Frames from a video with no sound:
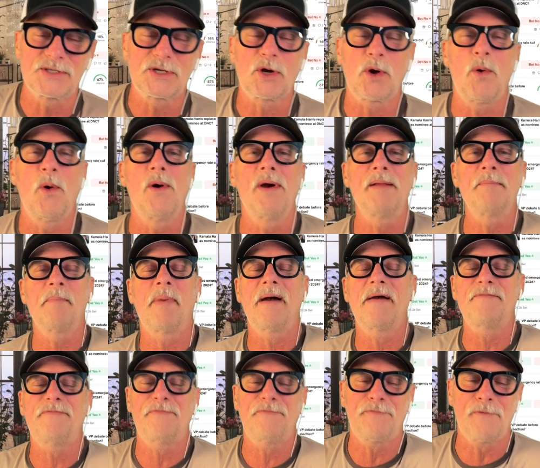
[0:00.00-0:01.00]
coin by
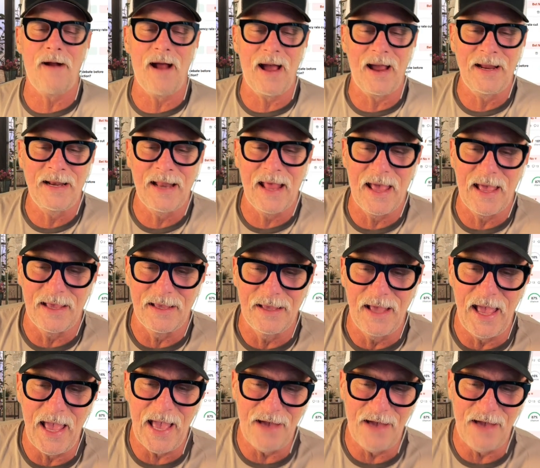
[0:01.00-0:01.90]
Friday.